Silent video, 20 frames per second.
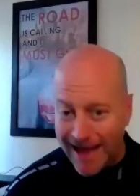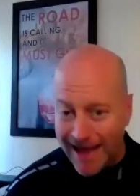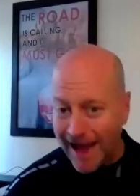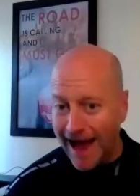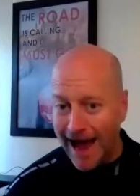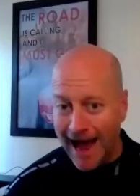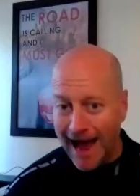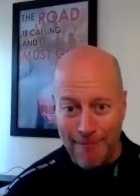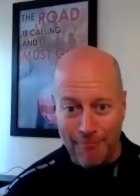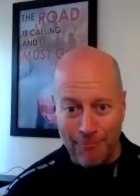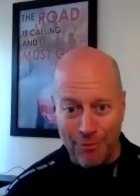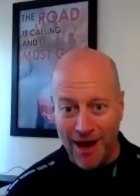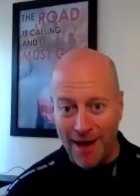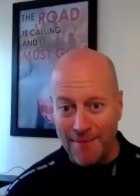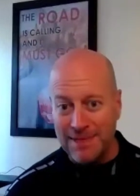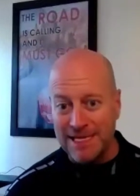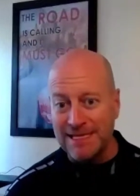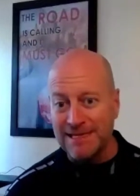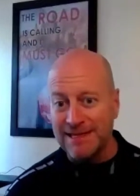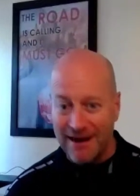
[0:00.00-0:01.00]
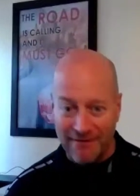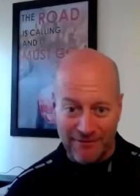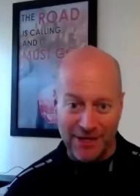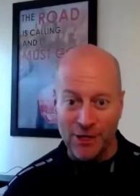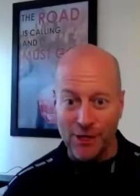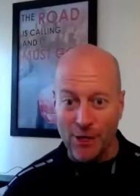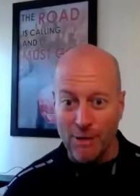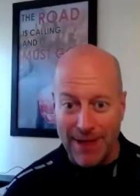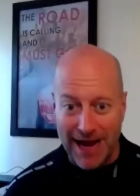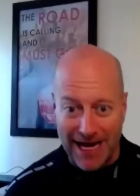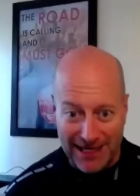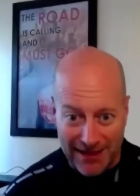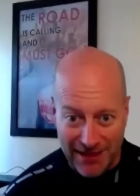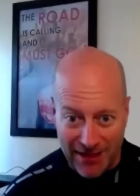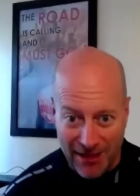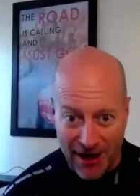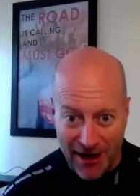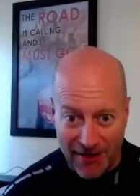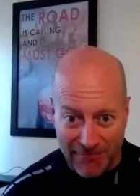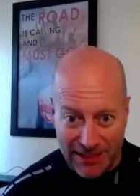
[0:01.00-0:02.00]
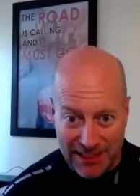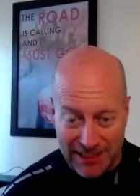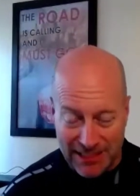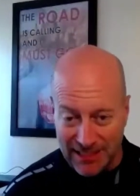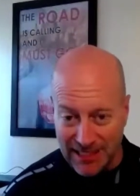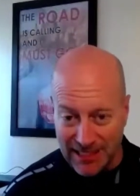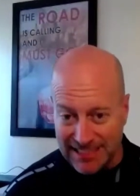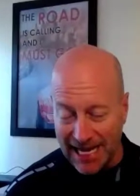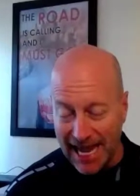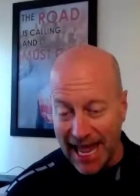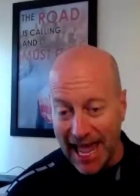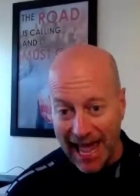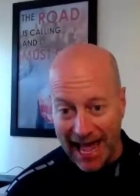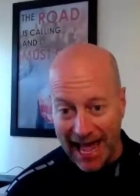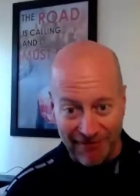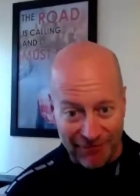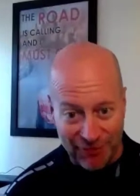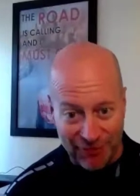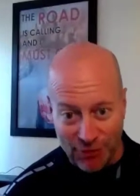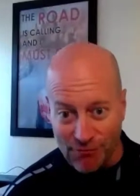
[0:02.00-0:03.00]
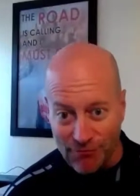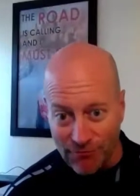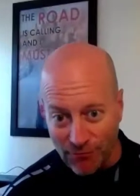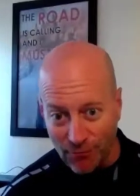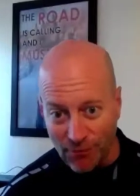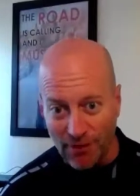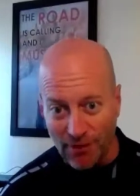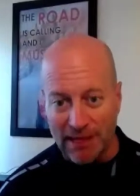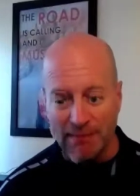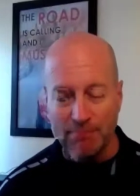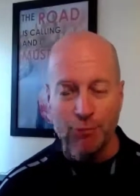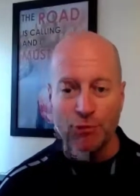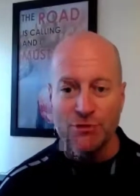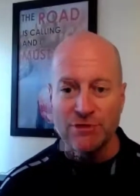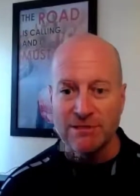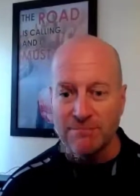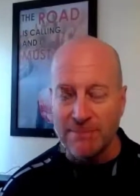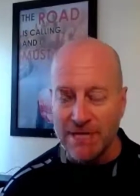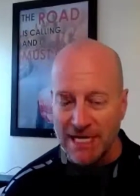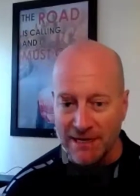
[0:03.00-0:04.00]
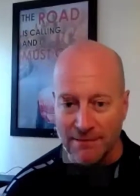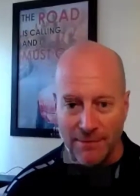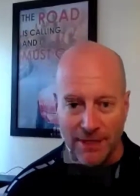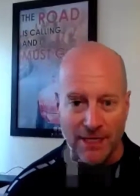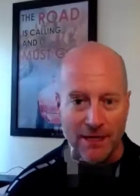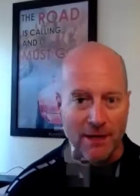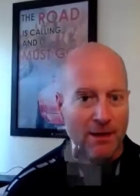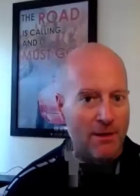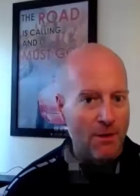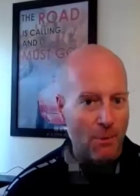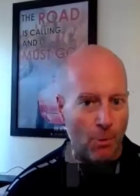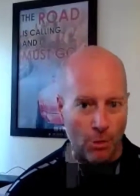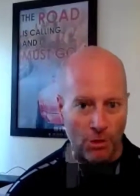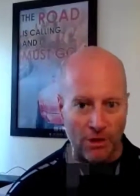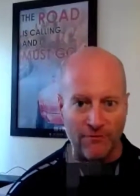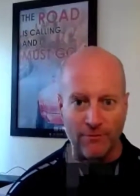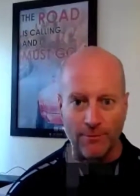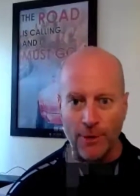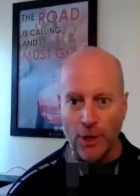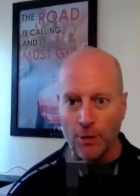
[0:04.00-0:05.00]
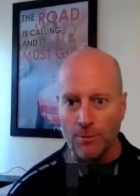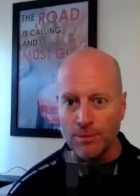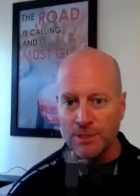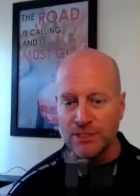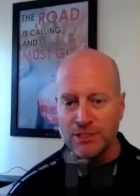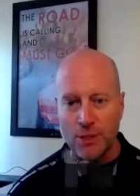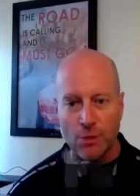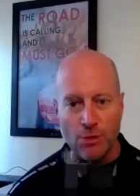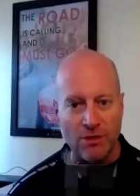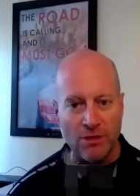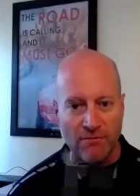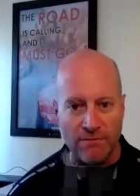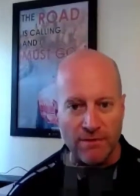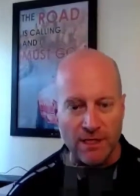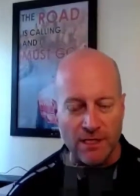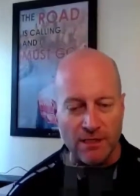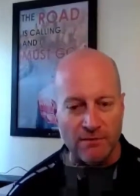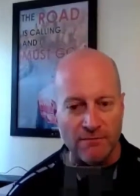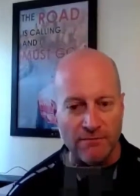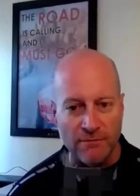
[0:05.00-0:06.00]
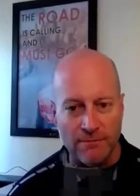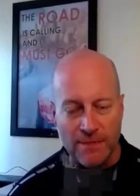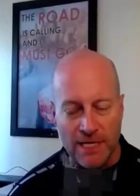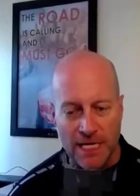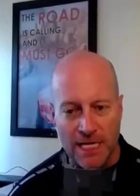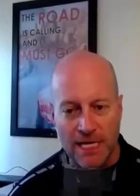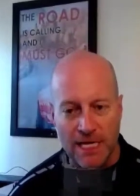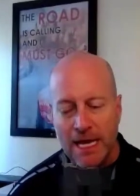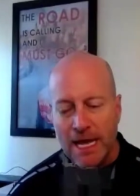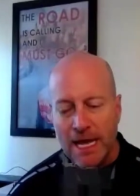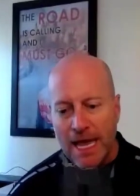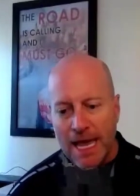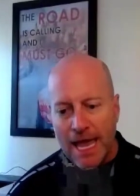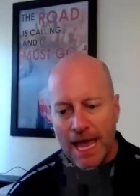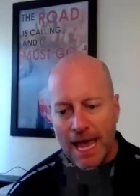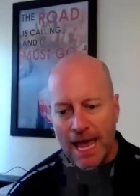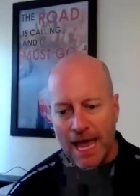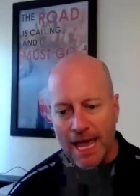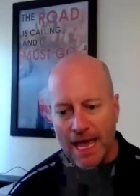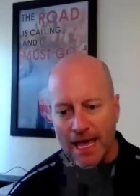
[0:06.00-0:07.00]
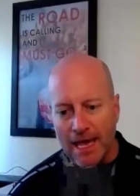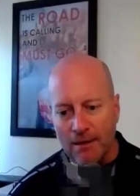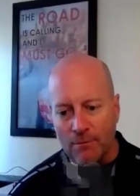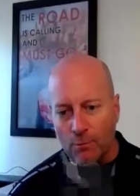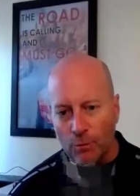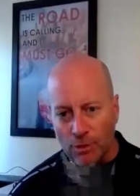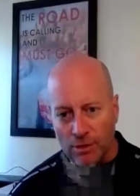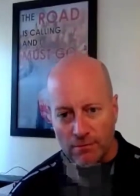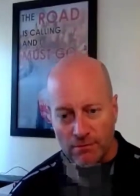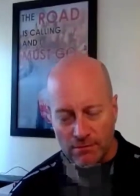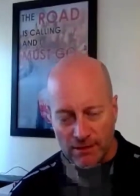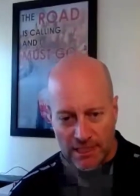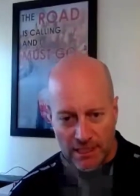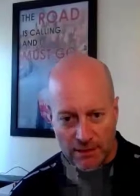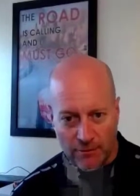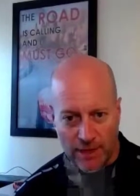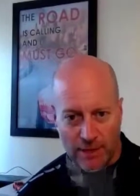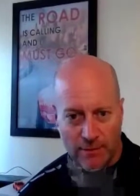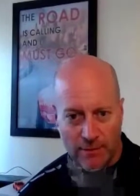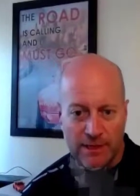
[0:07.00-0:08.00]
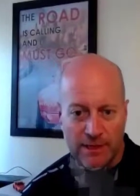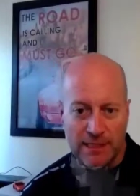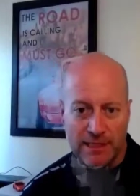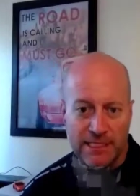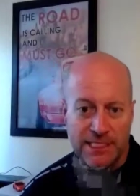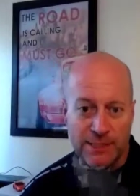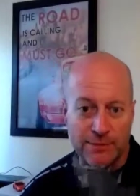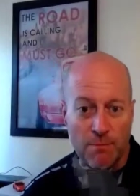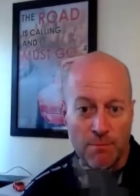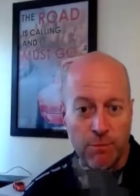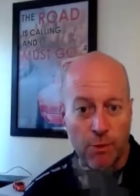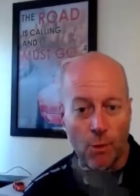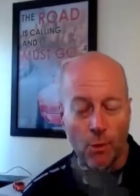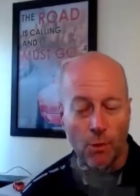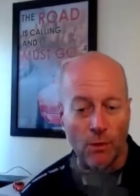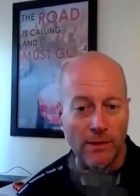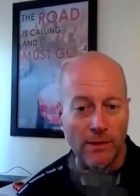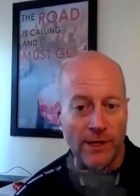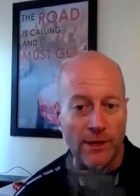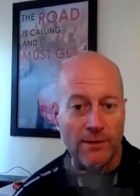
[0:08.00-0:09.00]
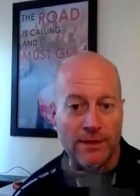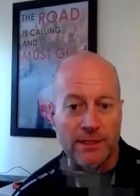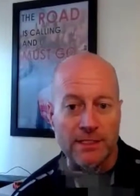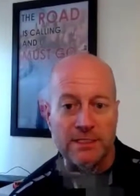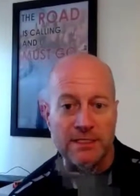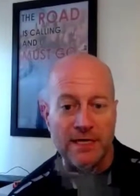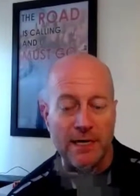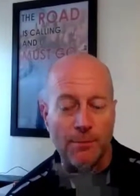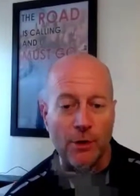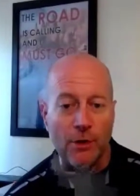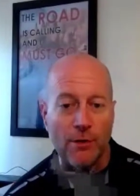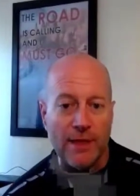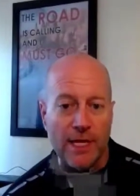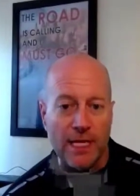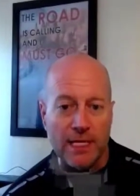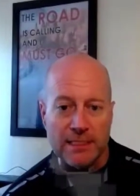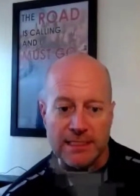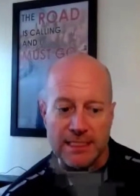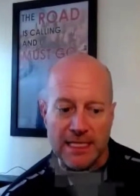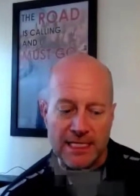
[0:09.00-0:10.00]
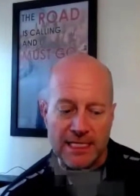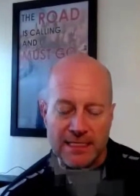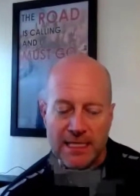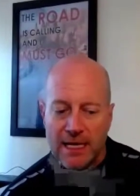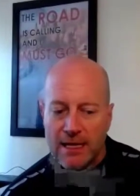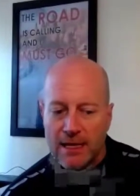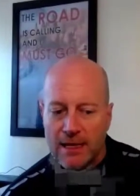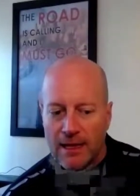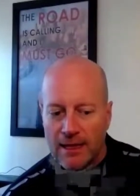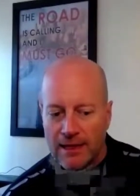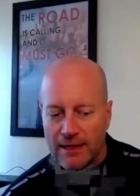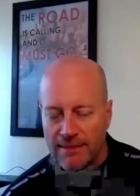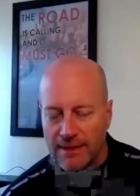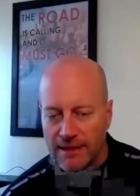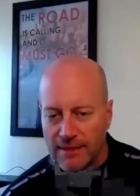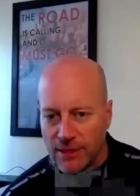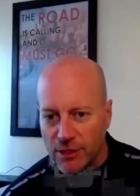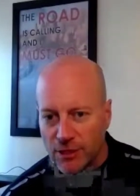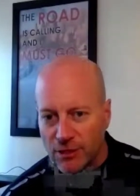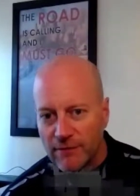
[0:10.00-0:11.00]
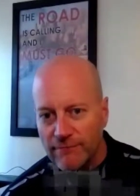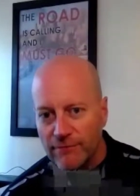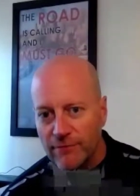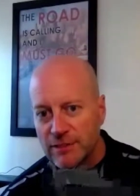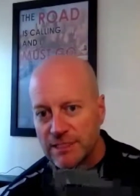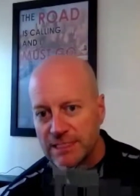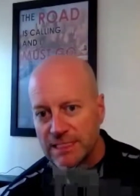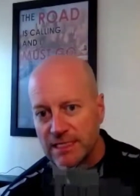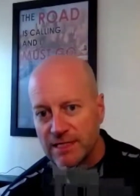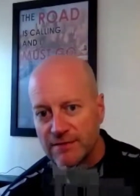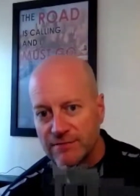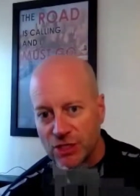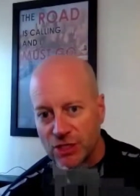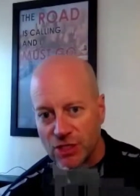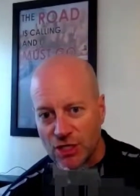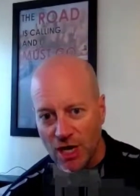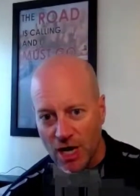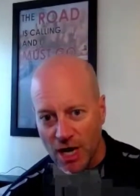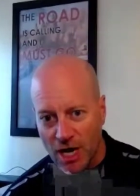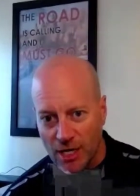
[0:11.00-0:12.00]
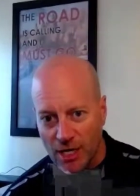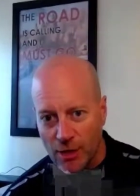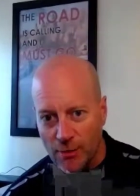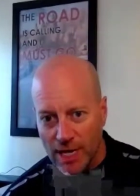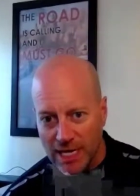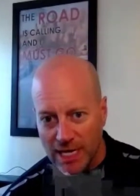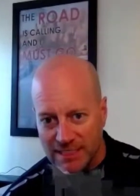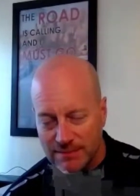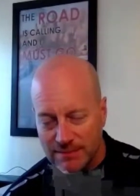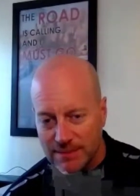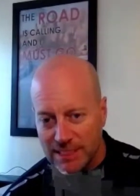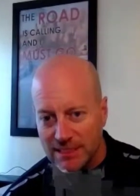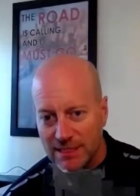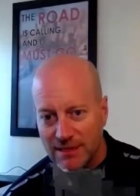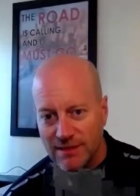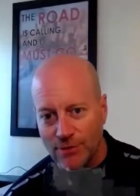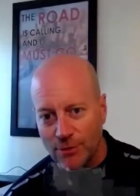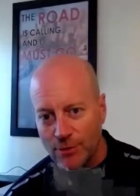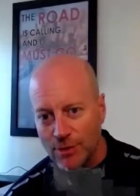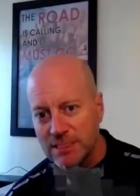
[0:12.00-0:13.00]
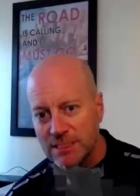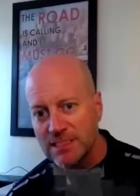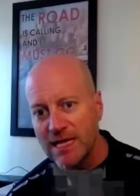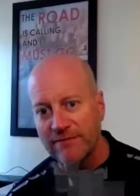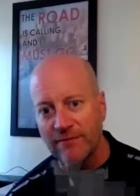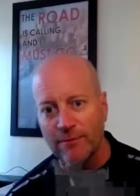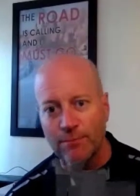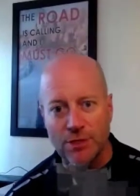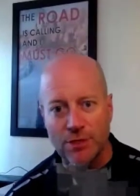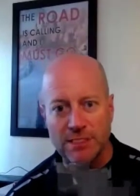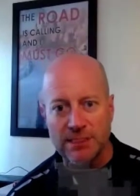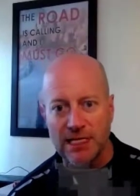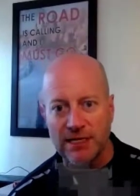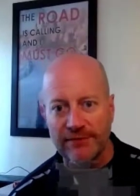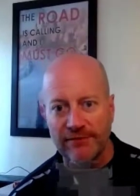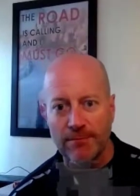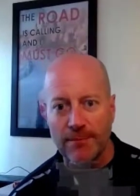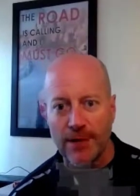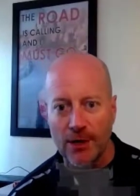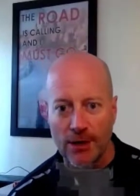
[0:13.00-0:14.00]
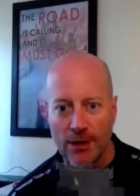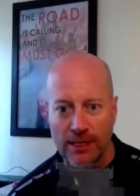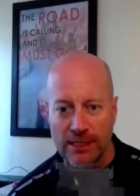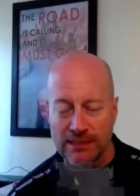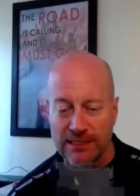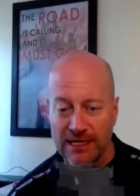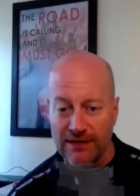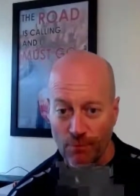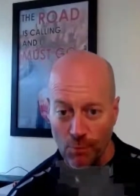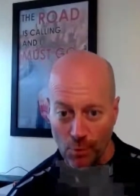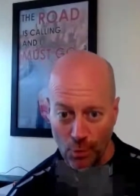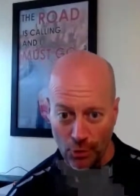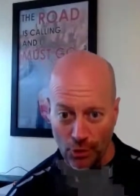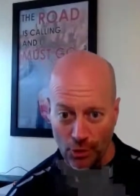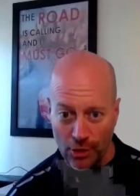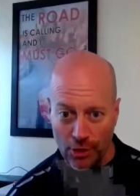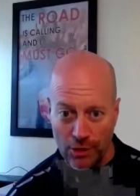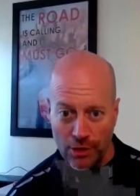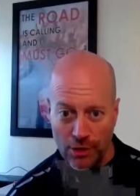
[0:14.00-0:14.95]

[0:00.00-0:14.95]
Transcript: I'm probably never going to go back to the office unless I have to for an in-person meeting, but working from home is so convenient for me. And we're getting ready to release a report later this summer that says, I think the University of Chicago estimates 37% of Americans have work,